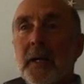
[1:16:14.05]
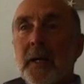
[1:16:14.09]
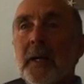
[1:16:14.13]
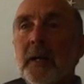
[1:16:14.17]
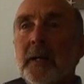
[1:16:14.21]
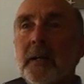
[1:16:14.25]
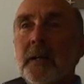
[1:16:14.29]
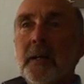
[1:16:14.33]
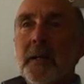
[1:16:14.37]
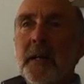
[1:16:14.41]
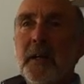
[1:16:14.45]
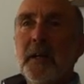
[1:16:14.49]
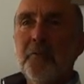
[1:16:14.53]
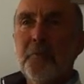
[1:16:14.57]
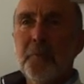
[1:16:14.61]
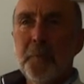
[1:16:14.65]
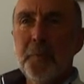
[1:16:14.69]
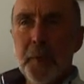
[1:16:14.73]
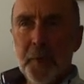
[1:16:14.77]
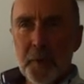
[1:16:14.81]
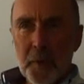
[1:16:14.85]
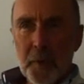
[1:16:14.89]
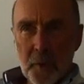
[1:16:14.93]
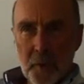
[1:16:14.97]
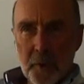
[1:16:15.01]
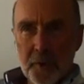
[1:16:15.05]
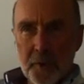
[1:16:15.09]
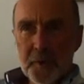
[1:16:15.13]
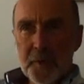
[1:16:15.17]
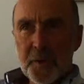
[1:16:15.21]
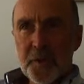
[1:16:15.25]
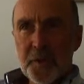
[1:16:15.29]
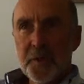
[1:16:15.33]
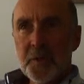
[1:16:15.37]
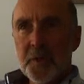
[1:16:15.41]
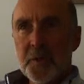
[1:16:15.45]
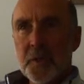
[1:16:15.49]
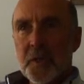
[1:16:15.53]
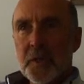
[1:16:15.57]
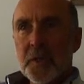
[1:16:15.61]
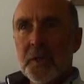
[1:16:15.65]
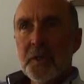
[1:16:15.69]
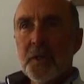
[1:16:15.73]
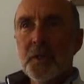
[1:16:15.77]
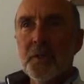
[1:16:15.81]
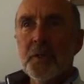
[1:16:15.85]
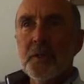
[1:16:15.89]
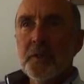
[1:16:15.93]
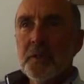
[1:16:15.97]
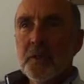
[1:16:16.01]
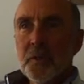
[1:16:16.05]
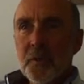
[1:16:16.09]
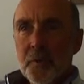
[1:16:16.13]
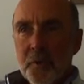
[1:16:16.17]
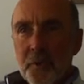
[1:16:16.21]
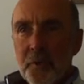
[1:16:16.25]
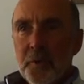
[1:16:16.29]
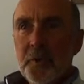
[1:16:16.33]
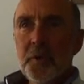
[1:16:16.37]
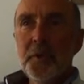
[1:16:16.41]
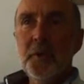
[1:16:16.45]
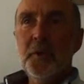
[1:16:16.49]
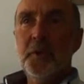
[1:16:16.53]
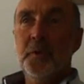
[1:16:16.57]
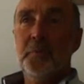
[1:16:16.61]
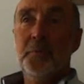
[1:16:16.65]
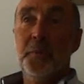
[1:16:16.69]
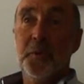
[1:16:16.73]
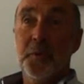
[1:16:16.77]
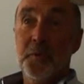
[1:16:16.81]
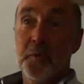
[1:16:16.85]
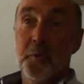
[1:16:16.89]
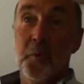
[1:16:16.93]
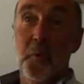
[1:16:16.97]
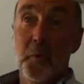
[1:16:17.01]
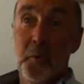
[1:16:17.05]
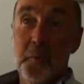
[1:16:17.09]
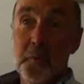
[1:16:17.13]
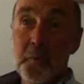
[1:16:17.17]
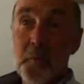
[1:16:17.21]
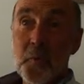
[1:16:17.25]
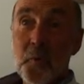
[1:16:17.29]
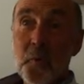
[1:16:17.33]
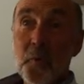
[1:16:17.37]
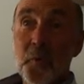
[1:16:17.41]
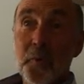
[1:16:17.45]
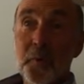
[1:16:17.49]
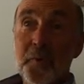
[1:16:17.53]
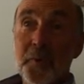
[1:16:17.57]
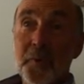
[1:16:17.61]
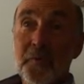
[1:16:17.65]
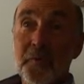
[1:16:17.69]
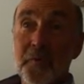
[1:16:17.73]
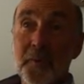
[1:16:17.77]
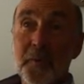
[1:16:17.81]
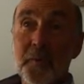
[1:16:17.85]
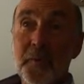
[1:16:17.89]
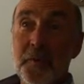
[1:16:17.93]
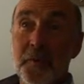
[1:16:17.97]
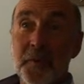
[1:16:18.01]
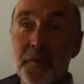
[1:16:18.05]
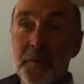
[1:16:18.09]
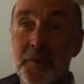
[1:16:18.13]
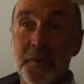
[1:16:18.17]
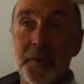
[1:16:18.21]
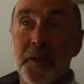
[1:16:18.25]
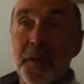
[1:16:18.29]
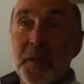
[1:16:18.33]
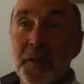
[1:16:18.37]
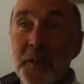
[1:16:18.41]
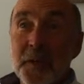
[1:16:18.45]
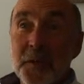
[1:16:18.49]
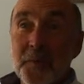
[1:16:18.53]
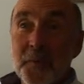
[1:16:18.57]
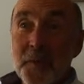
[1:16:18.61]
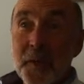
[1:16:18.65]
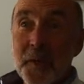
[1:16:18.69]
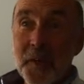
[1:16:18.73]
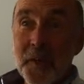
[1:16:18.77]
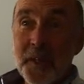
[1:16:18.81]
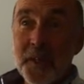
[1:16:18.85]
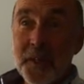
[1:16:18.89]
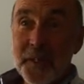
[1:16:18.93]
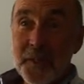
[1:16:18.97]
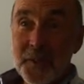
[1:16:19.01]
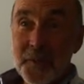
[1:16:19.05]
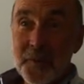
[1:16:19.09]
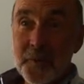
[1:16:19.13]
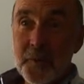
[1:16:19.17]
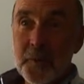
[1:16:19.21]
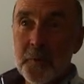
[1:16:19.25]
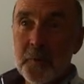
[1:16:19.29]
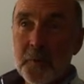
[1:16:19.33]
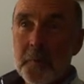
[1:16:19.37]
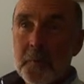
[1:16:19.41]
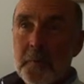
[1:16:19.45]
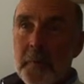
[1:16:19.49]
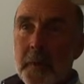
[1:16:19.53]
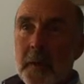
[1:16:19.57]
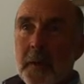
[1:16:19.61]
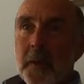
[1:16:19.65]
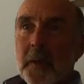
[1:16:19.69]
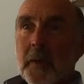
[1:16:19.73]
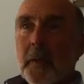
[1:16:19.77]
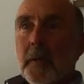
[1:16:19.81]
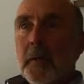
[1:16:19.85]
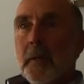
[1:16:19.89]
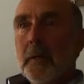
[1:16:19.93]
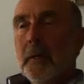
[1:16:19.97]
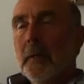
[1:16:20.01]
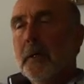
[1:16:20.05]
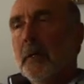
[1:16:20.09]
uh, have better concentration, learn and absorb more than if they're stuck into a classroom. Mm -hmm.